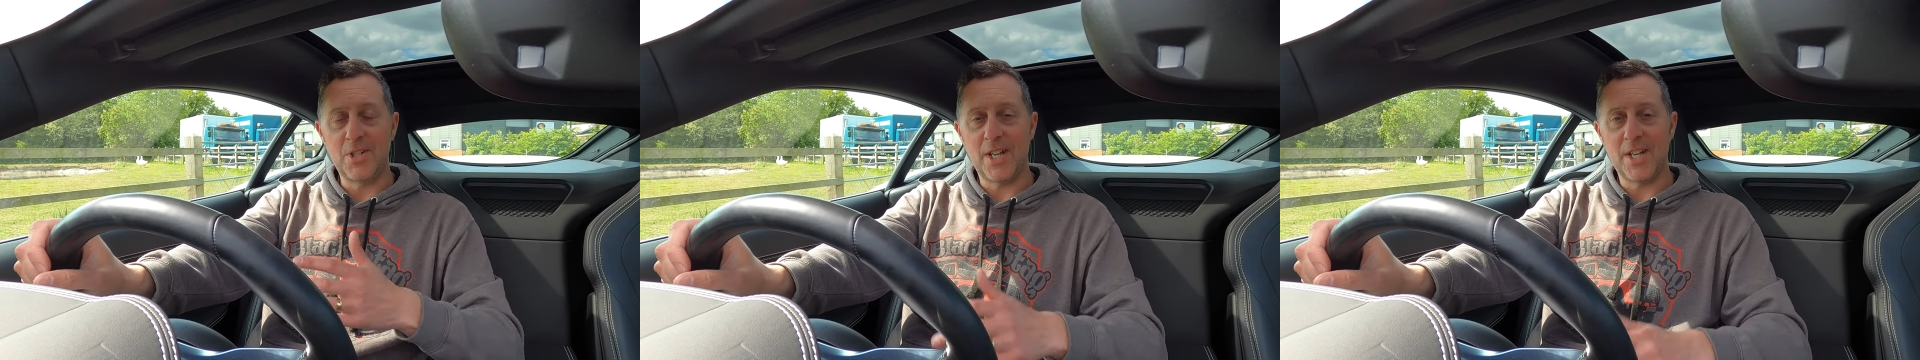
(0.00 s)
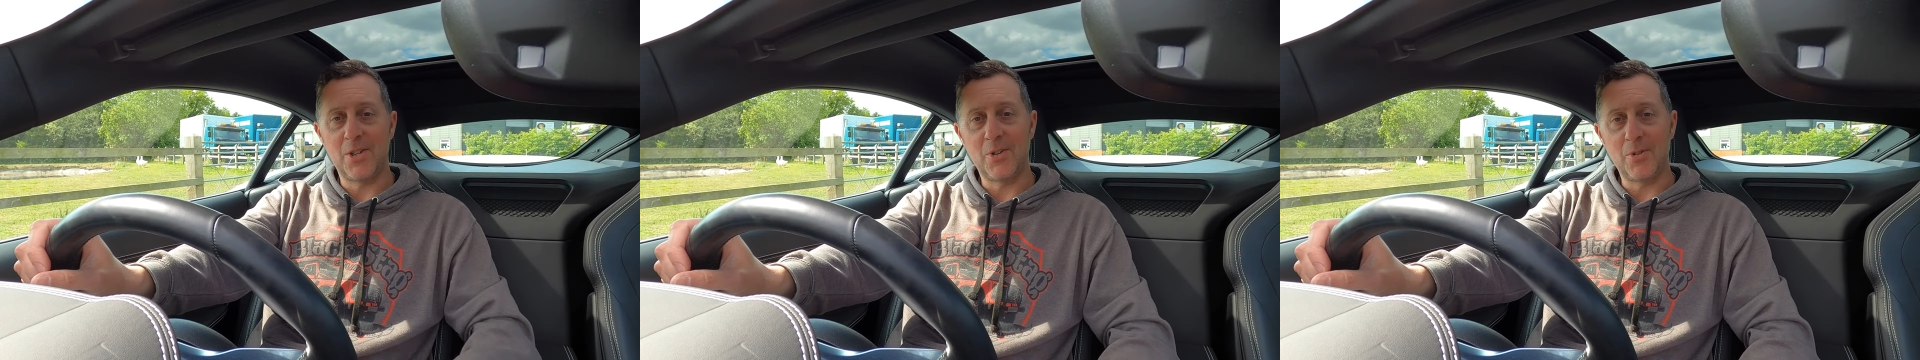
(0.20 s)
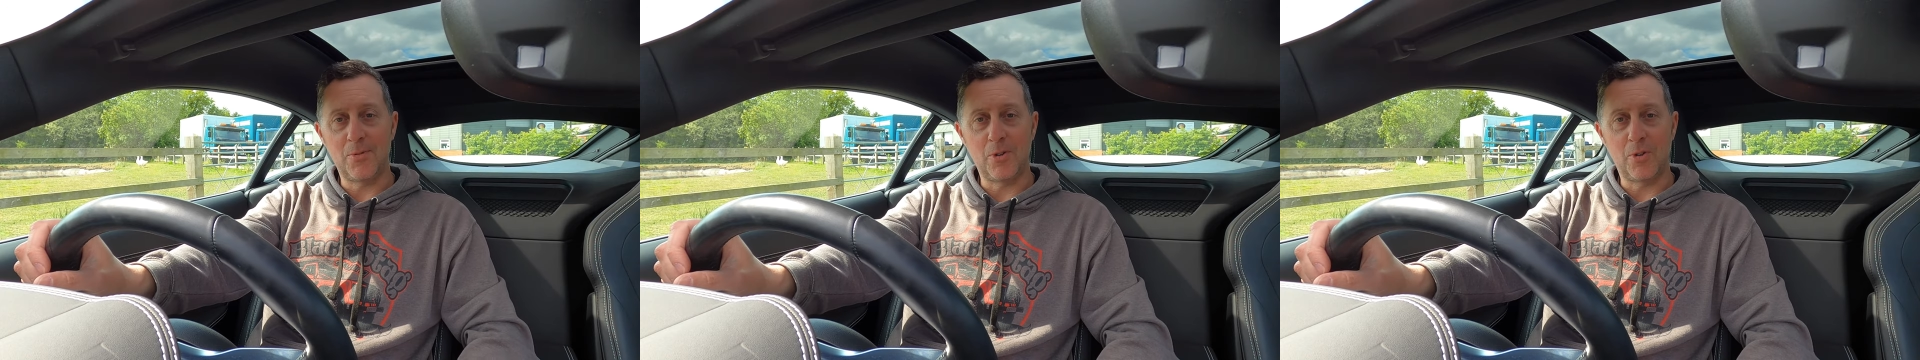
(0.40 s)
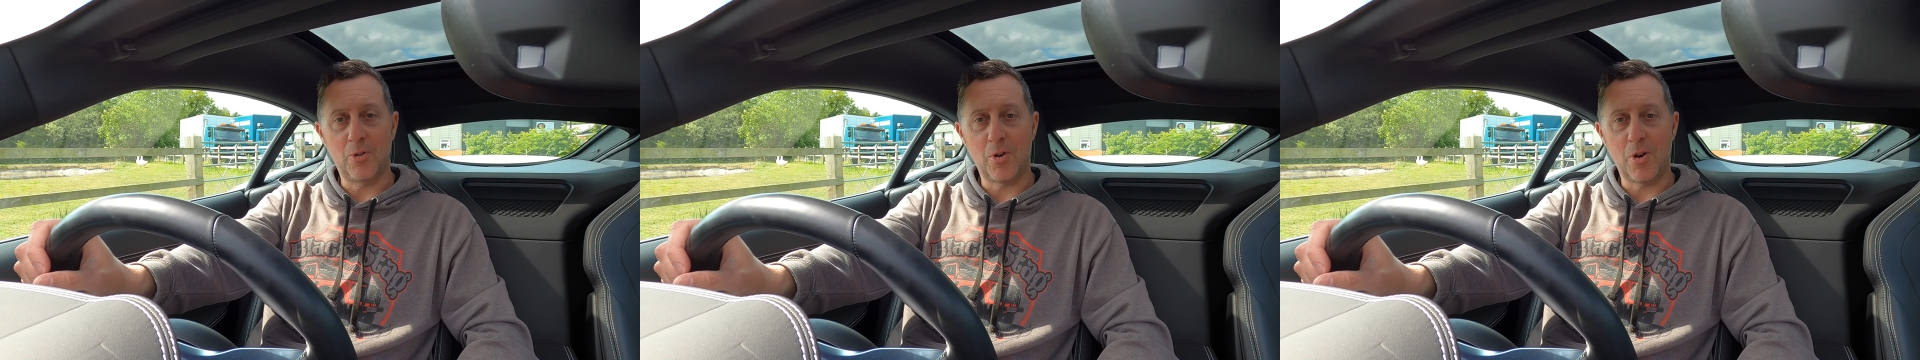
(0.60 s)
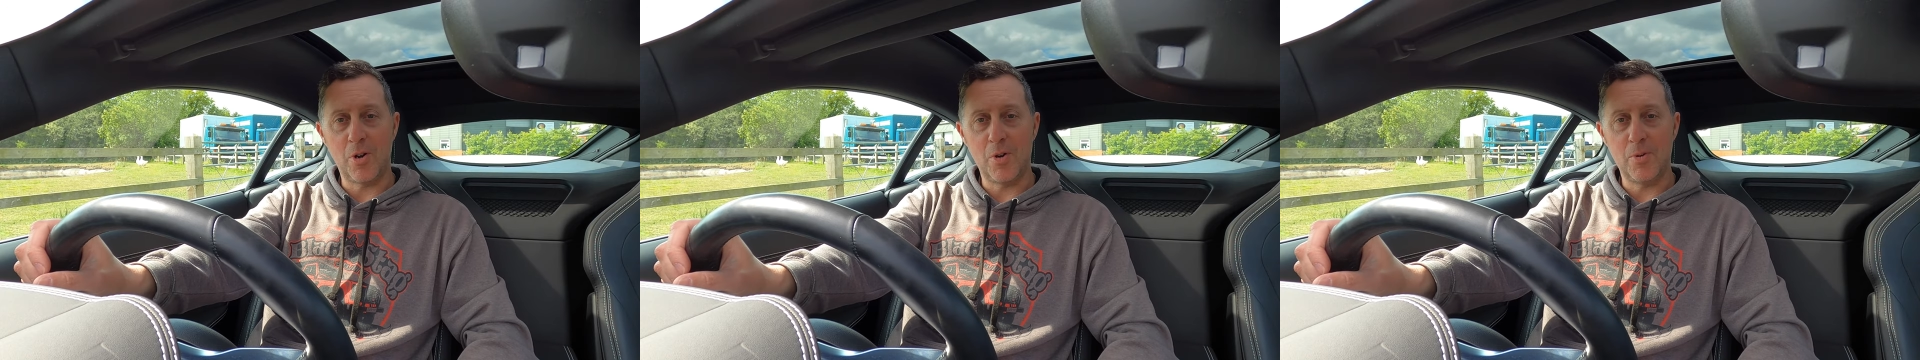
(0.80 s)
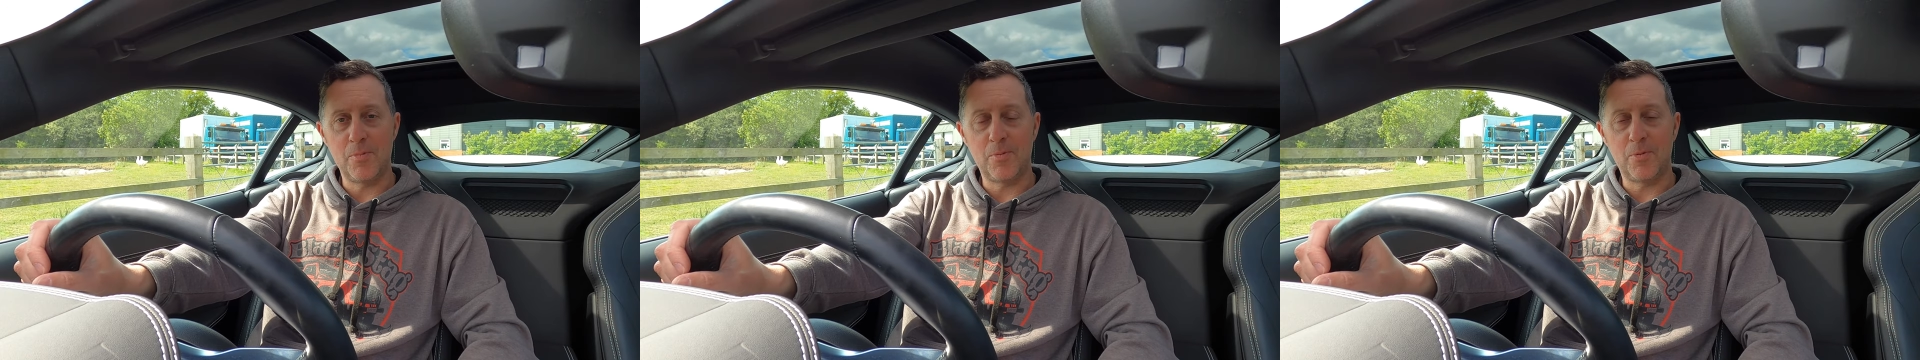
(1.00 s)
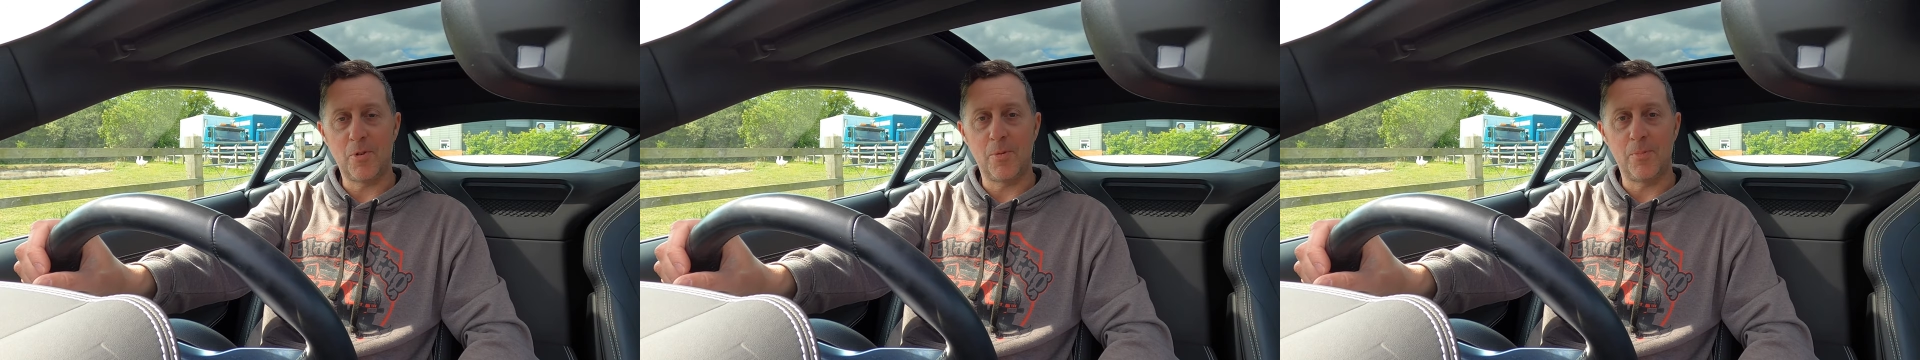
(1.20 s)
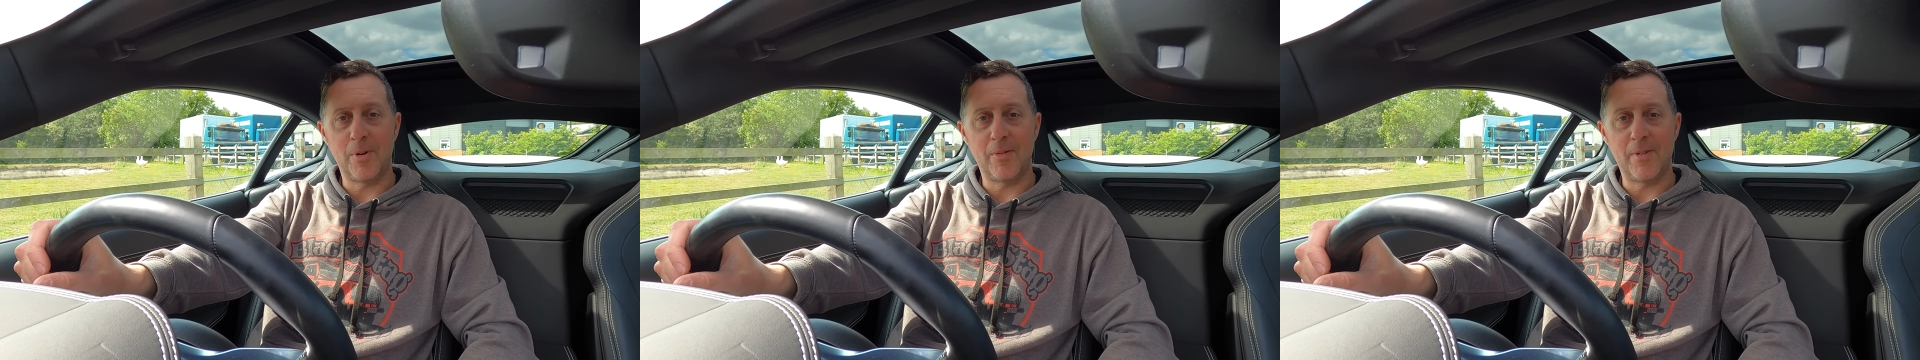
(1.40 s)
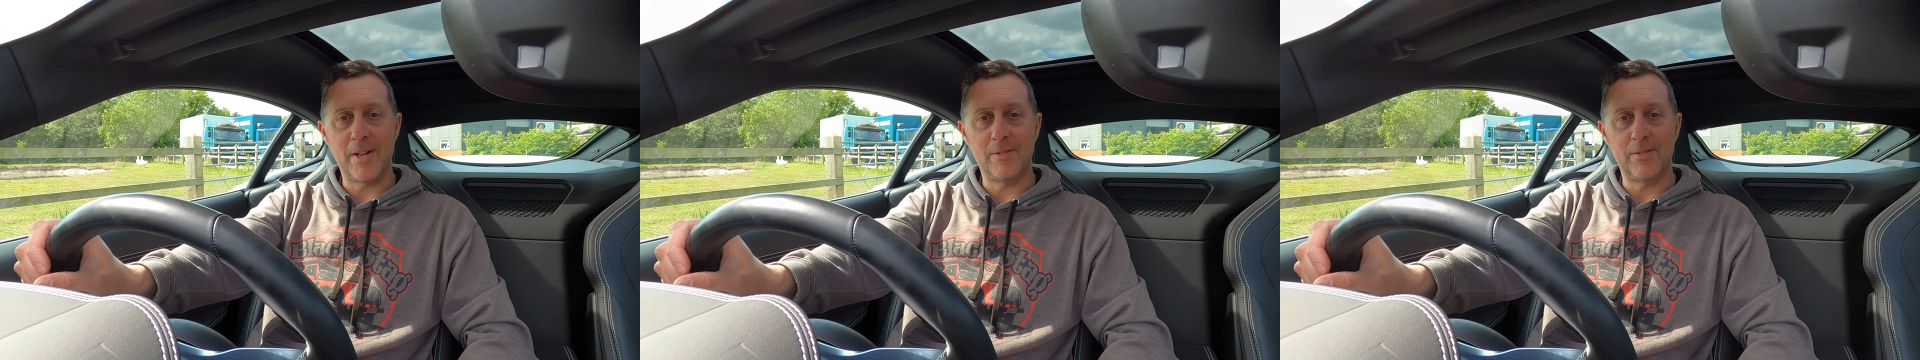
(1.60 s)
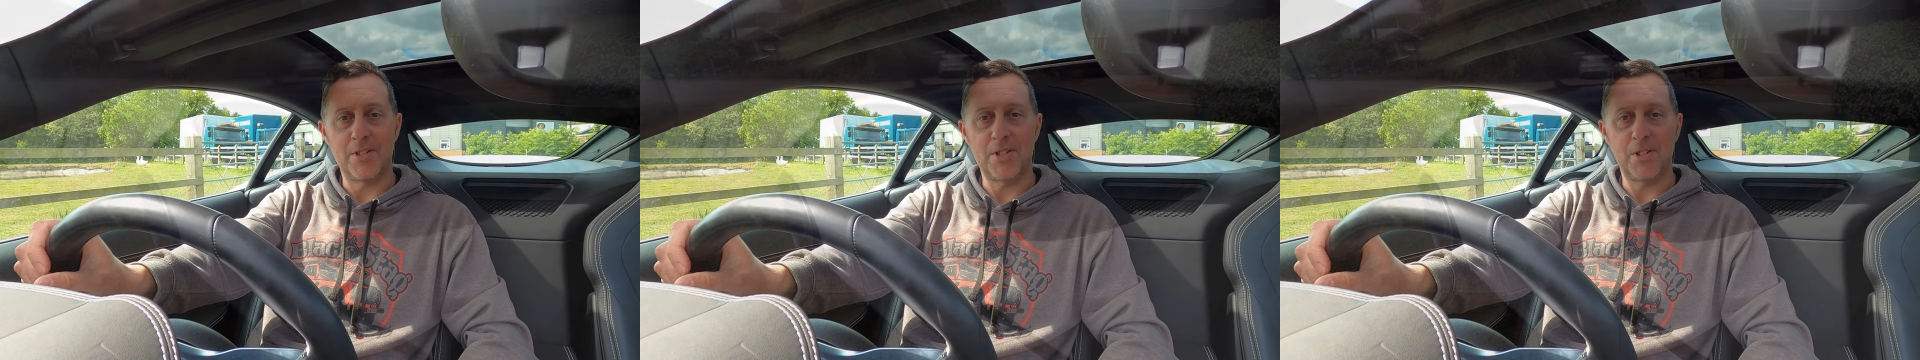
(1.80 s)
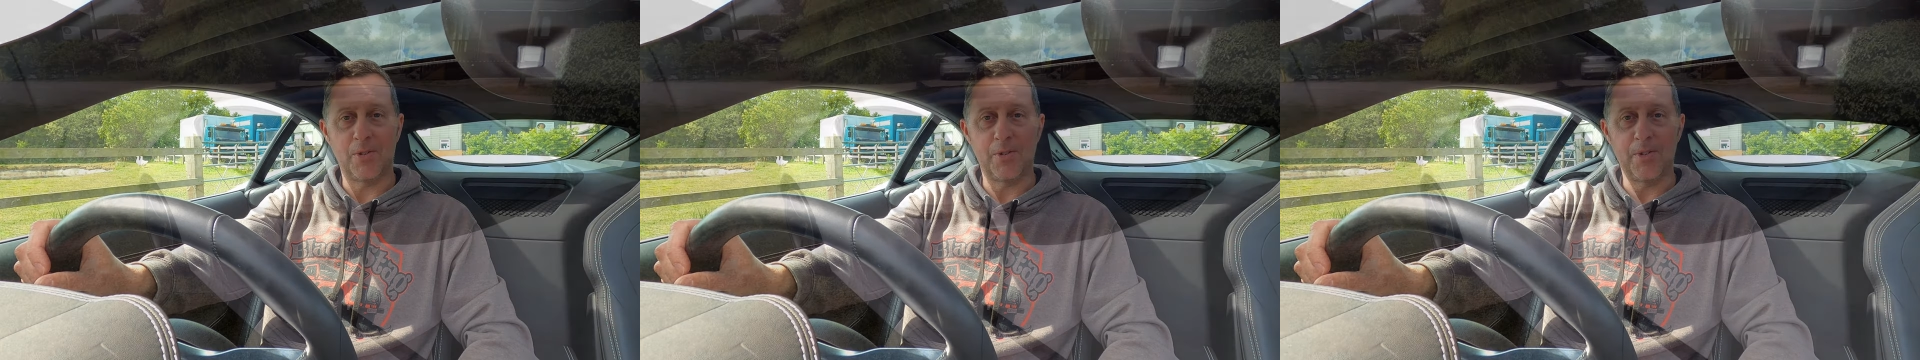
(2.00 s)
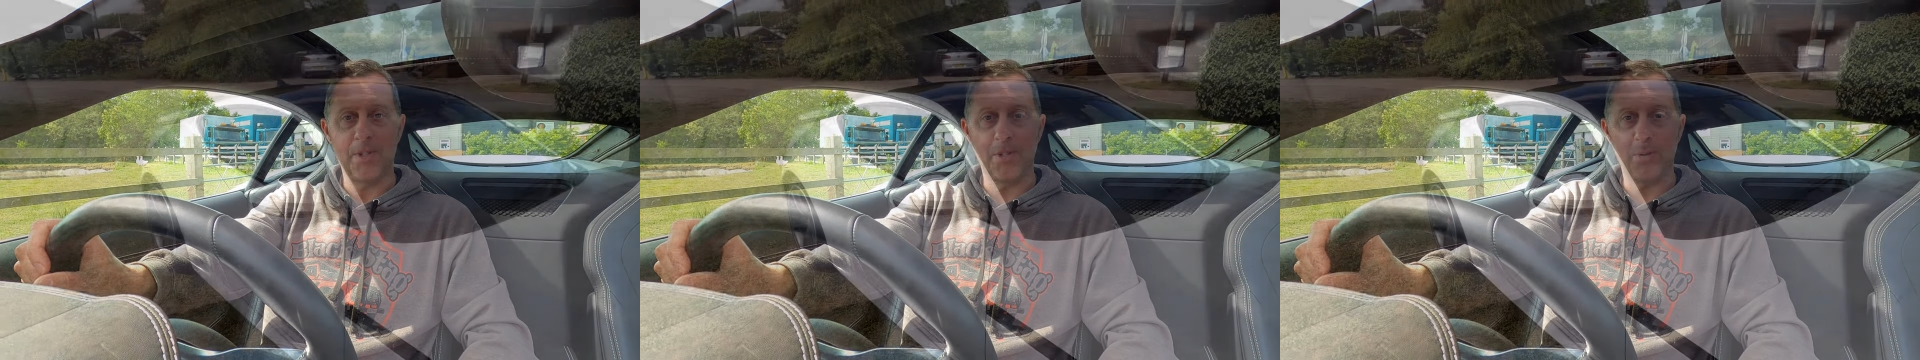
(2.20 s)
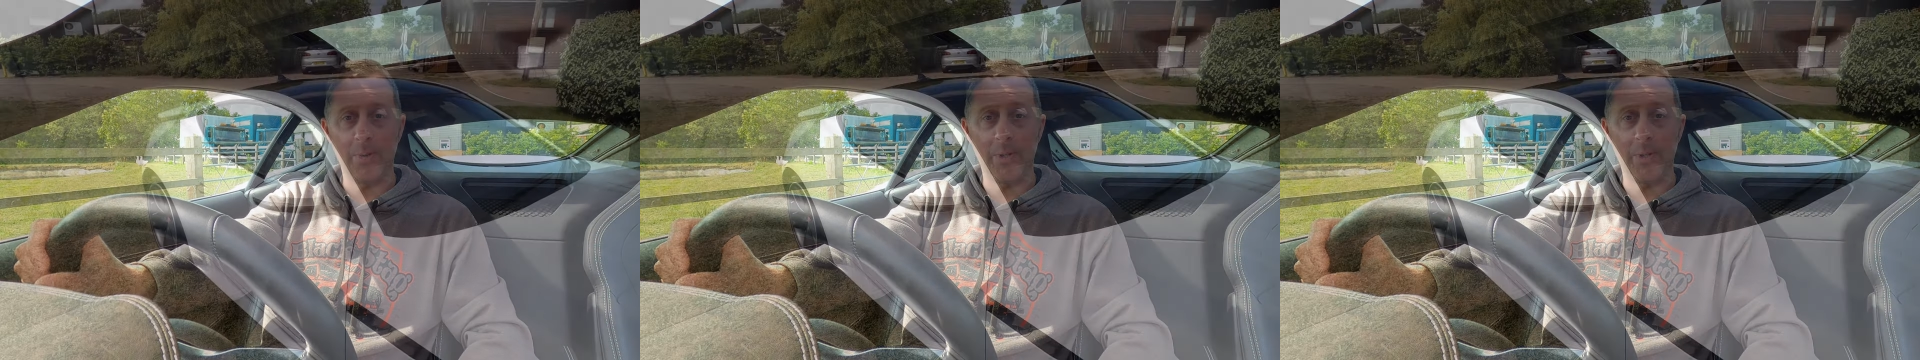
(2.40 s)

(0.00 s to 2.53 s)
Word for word: taken off the chrome from around the side